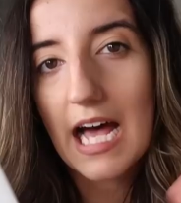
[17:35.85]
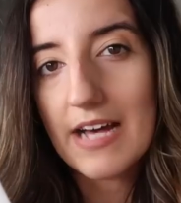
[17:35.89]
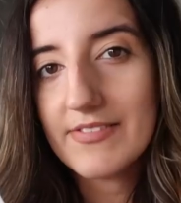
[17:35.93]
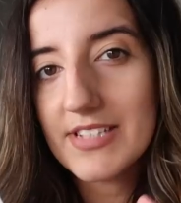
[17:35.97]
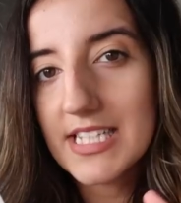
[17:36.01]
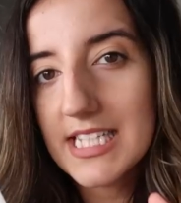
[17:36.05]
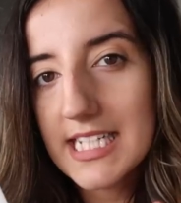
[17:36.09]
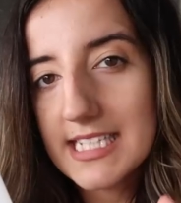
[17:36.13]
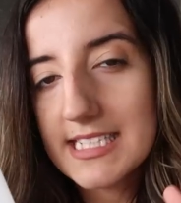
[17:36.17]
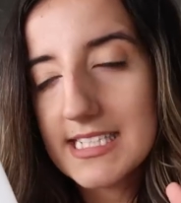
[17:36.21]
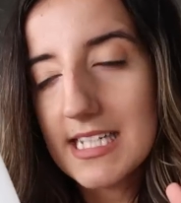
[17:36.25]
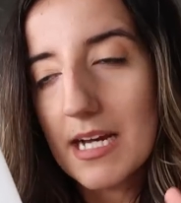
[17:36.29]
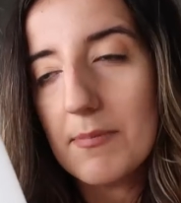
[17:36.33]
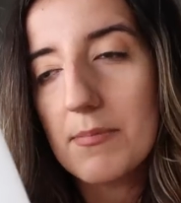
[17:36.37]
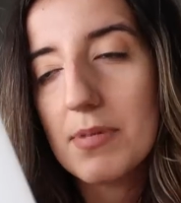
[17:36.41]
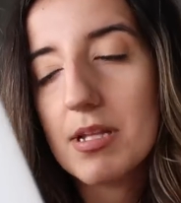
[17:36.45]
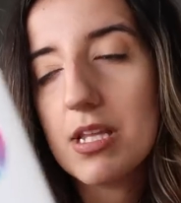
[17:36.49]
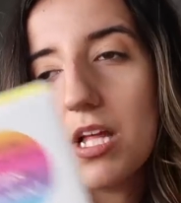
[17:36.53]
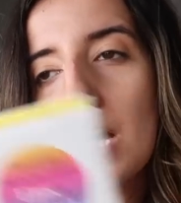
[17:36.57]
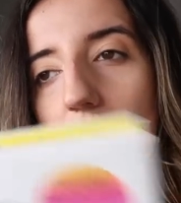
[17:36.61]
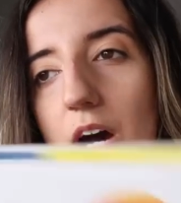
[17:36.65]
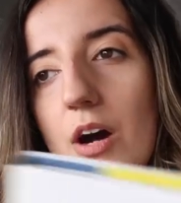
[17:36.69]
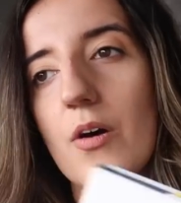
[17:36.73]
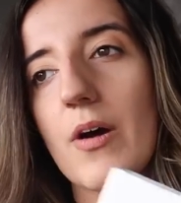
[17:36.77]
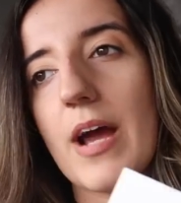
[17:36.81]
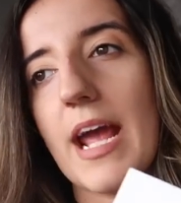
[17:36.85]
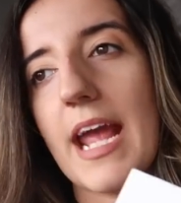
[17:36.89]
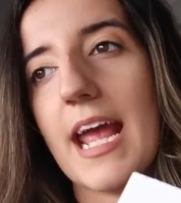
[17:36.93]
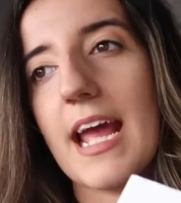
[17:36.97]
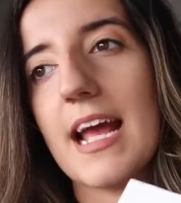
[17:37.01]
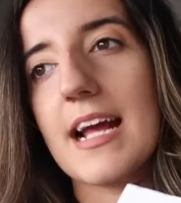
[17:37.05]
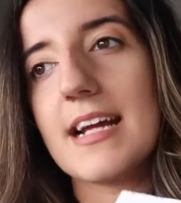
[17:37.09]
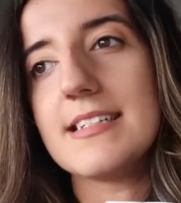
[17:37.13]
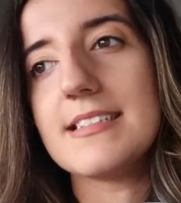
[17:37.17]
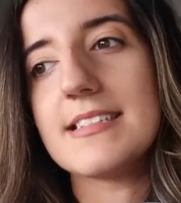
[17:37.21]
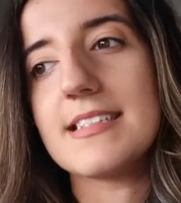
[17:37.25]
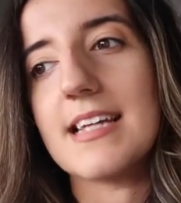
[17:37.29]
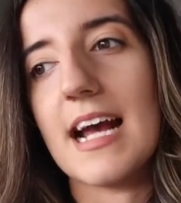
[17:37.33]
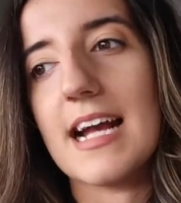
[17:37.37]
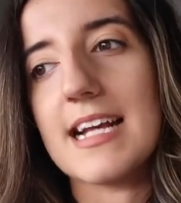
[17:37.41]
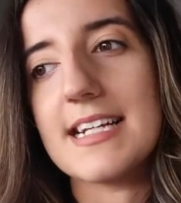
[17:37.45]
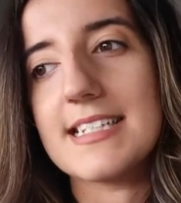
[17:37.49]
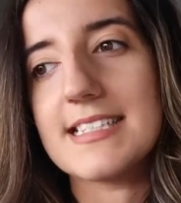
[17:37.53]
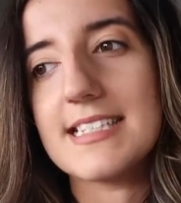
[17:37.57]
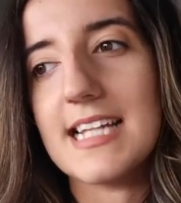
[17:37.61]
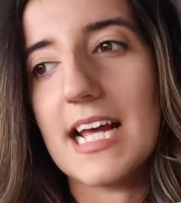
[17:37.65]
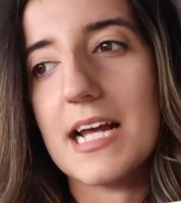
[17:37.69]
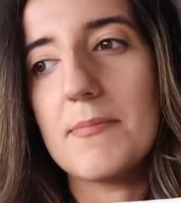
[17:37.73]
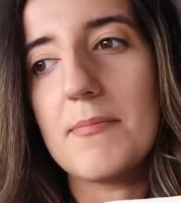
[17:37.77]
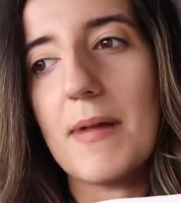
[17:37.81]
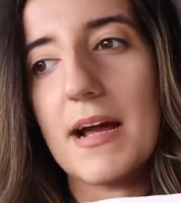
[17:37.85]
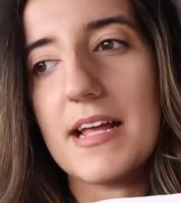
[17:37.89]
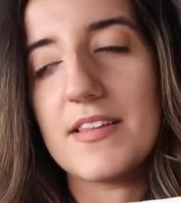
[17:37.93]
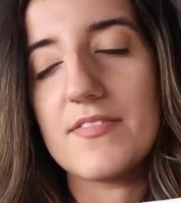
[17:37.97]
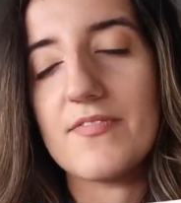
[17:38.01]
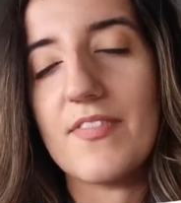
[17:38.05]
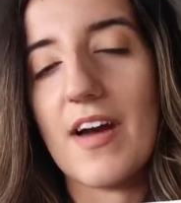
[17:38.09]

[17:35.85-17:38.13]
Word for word: have a link down below and I stand by the